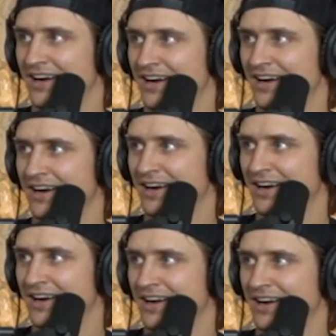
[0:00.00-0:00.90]

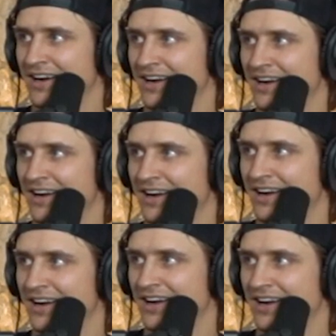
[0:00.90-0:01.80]

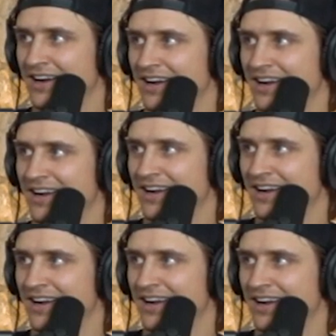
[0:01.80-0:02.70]

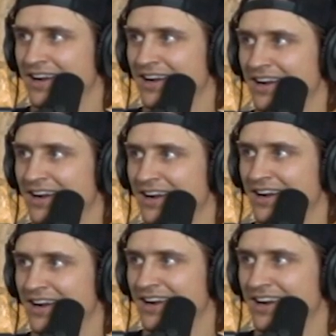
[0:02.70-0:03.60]

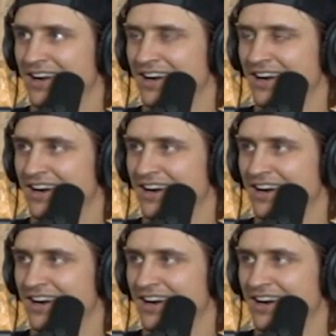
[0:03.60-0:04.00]
The person shown says nothing.